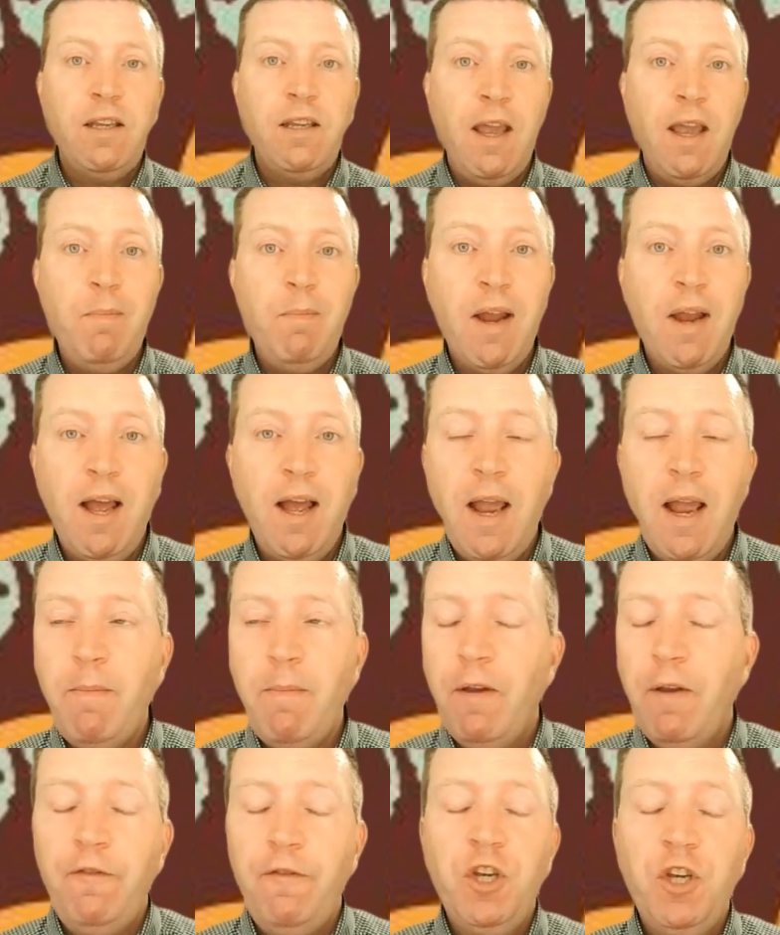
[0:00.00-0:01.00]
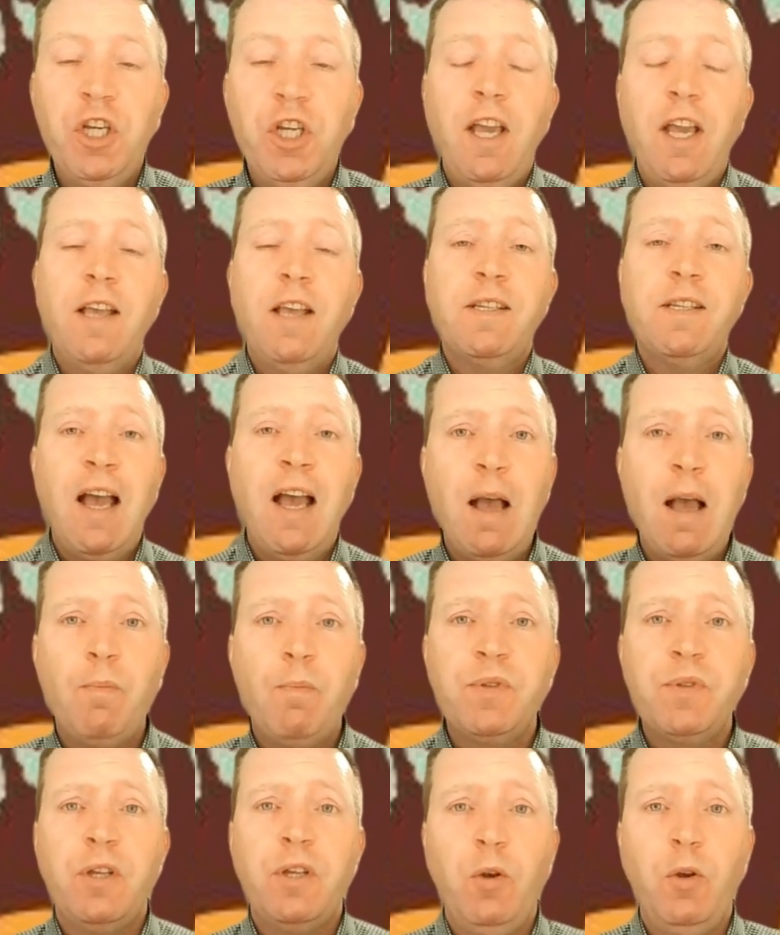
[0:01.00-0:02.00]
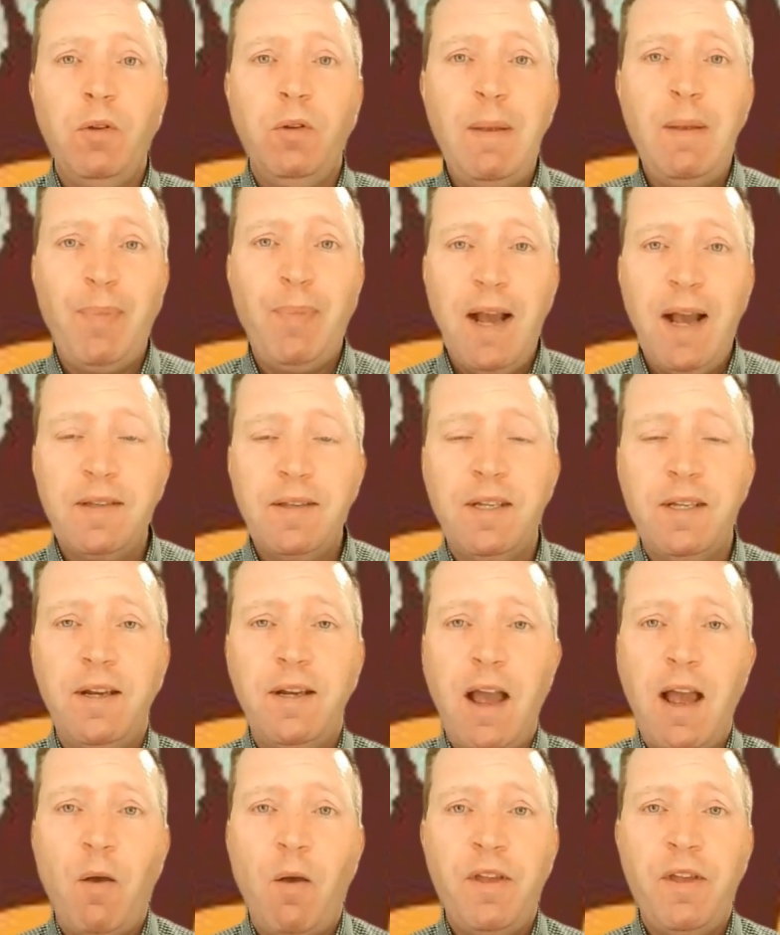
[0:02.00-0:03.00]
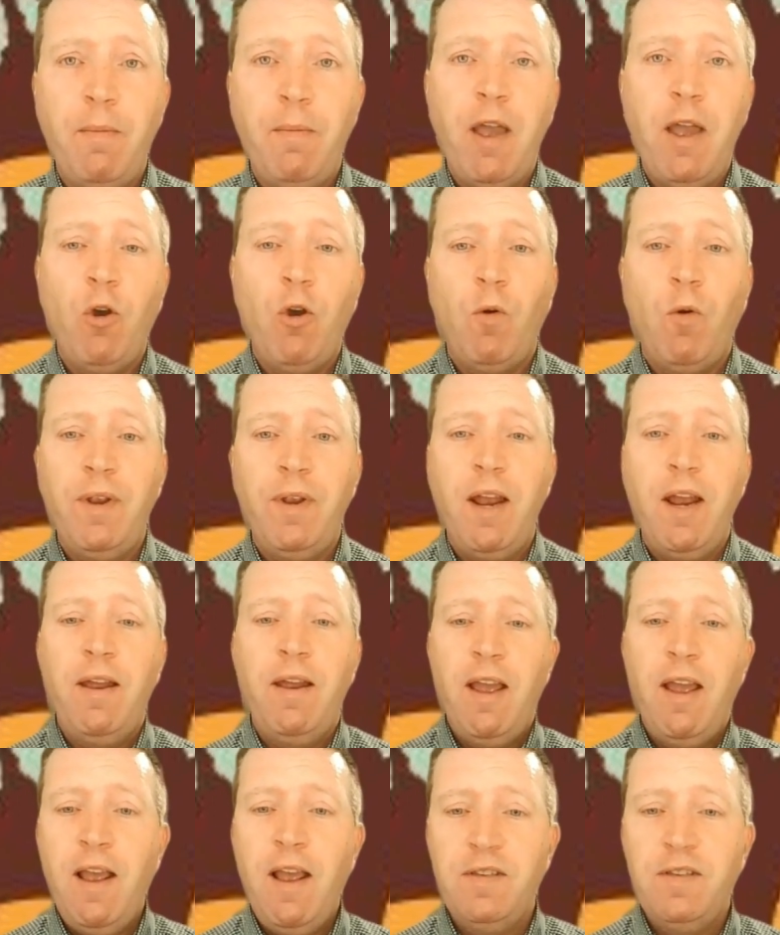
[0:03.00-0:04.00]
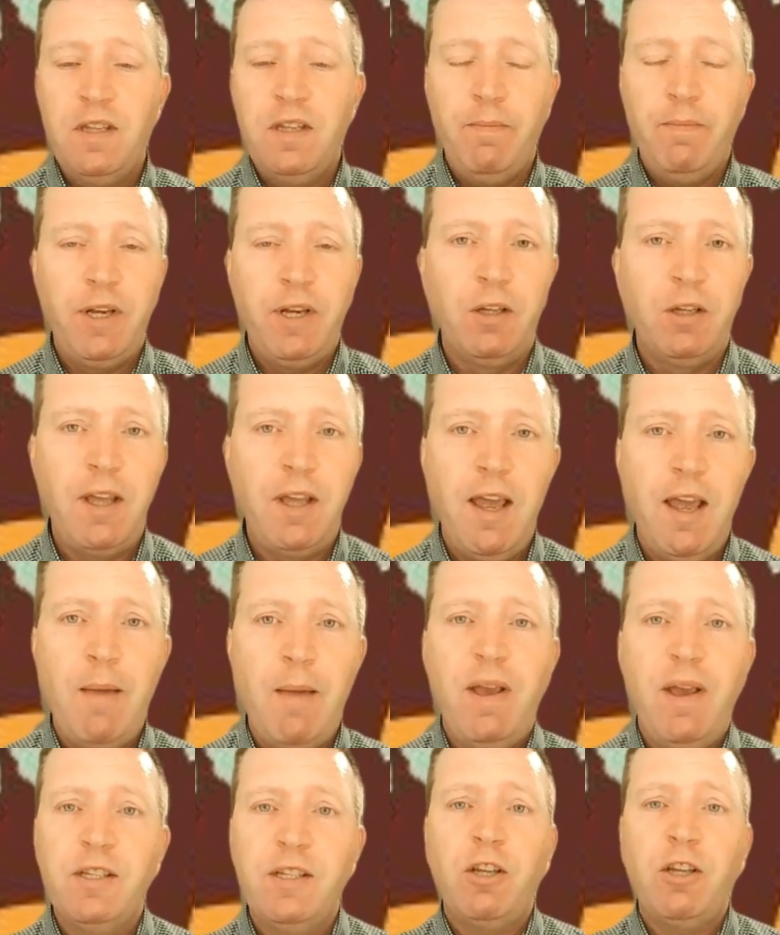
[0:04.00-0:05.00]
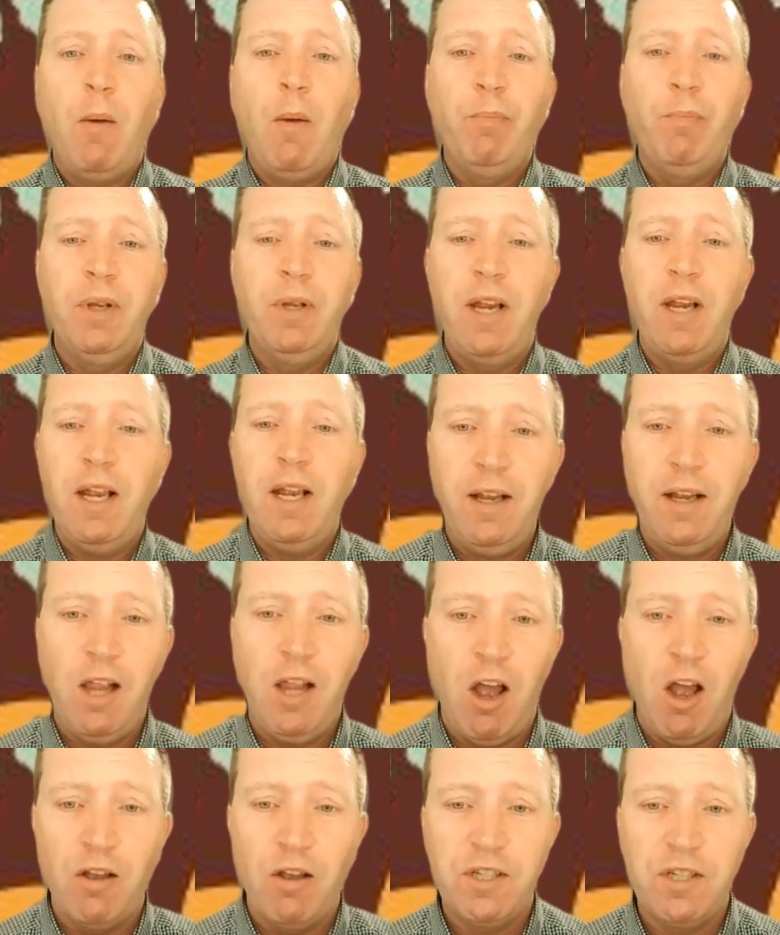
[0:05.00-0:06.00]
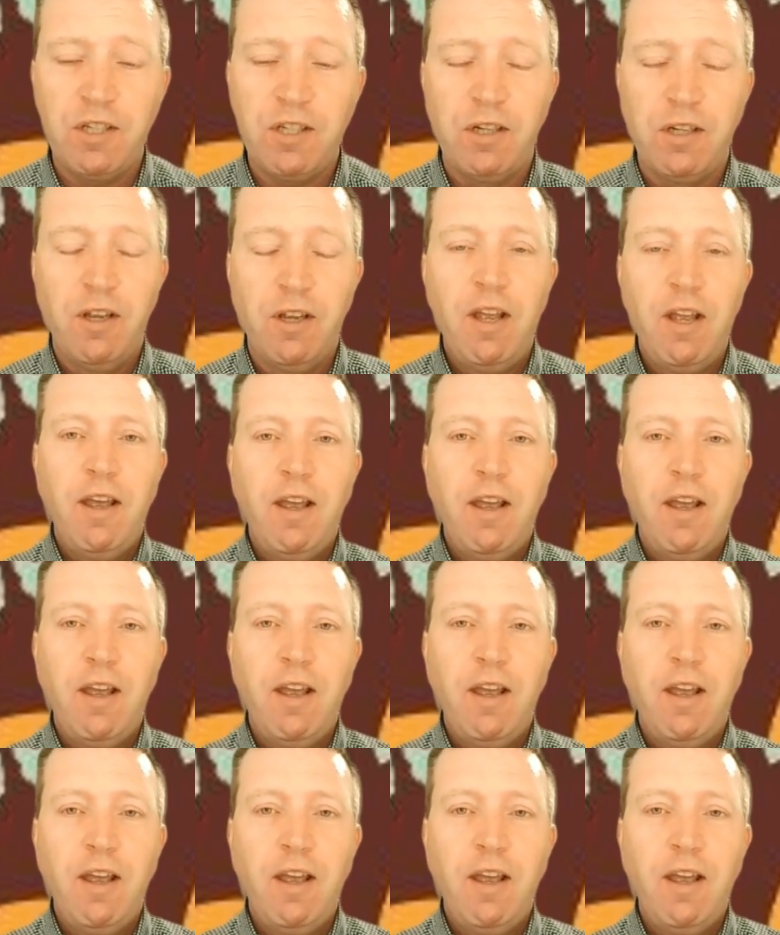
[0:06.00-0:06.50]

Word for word: in game 9, Fischer gets absolutely battered out of the opening into the middle game. He's completely lost.